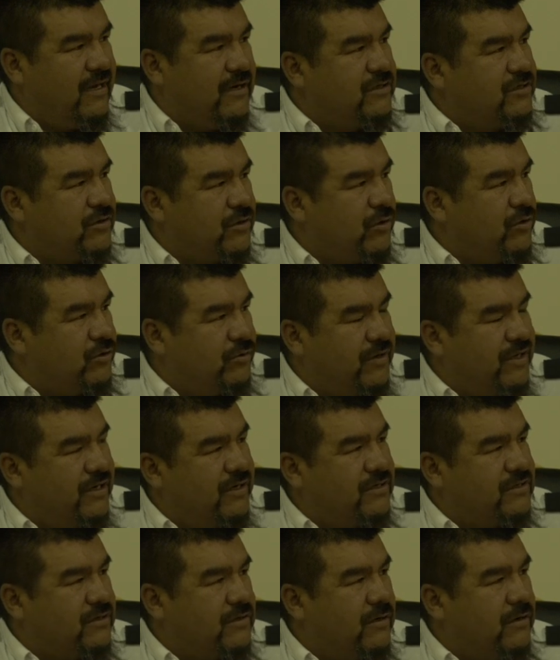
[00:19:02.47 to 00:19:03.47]
years ago, 20
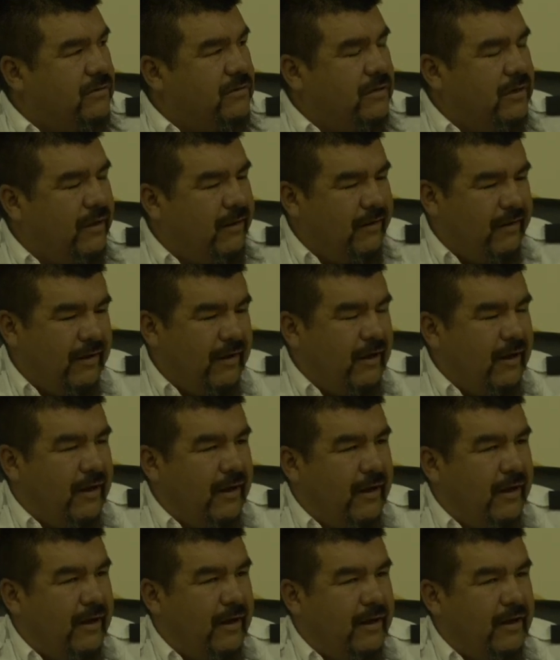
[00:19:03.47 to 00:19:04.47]
years ago,
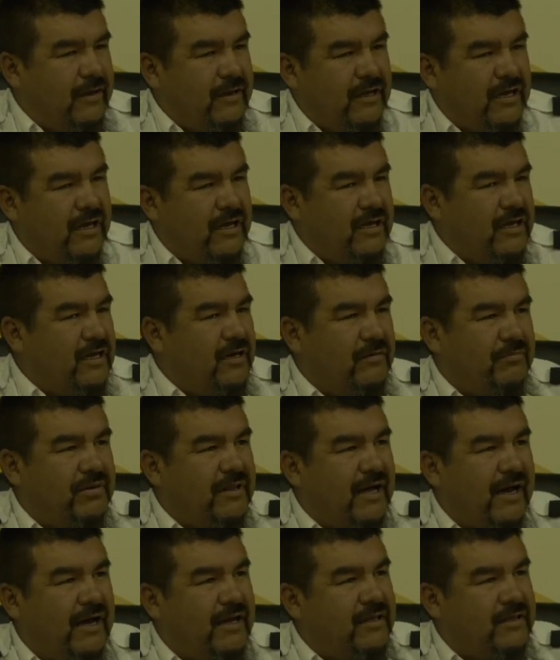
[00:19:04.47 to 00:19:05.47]
and uh, he
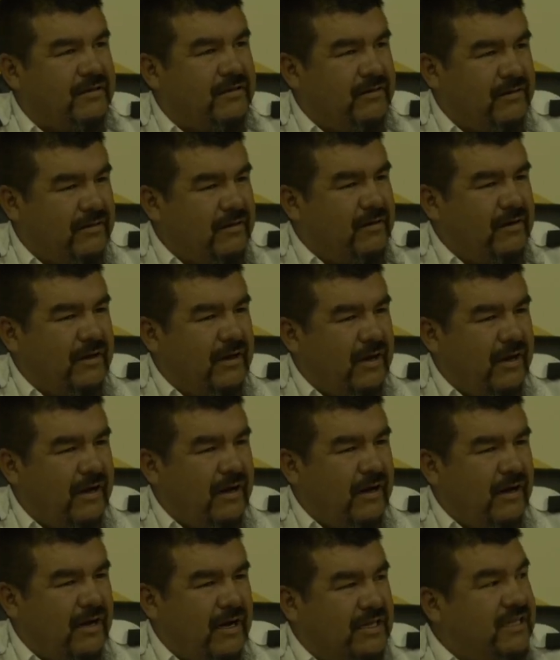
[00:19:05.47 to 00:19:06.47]
applied
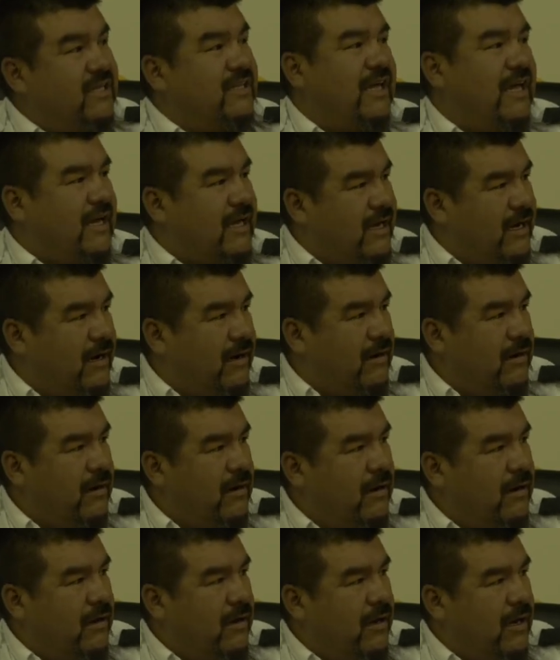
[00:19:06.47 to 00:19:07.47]
uh, at the daycare,
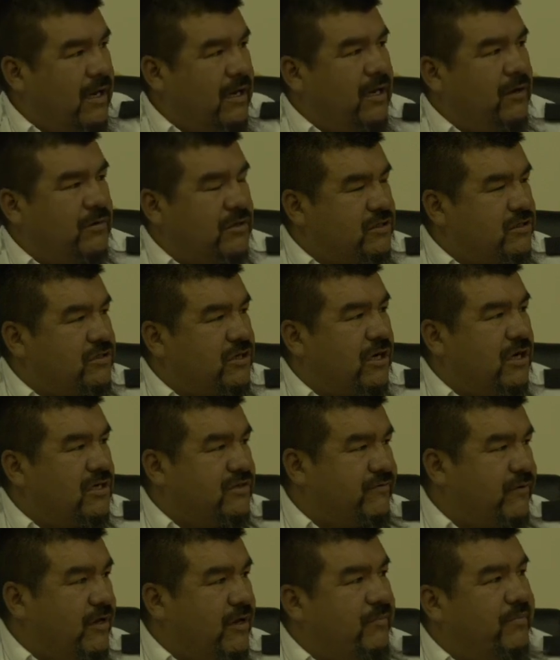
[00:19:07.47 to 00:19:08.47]
and he was
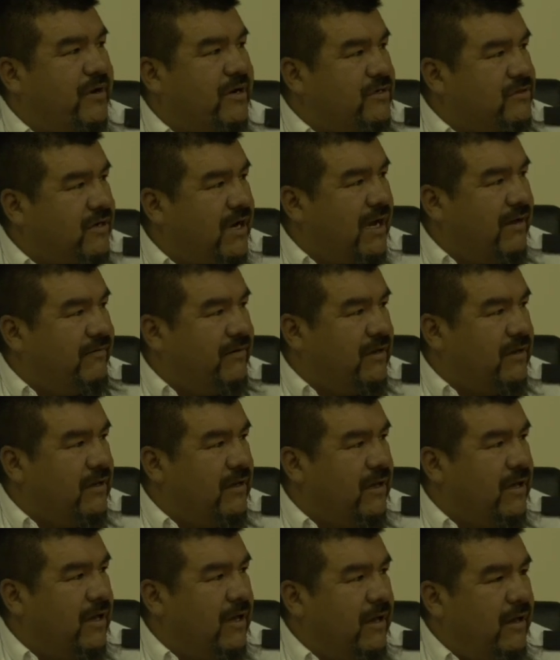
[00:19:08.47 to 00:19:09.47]
charged for impaired
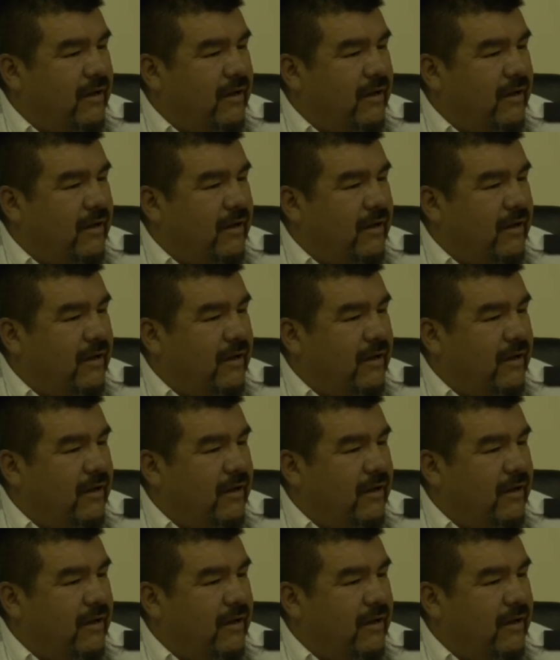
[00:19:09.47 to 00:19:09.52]
driving.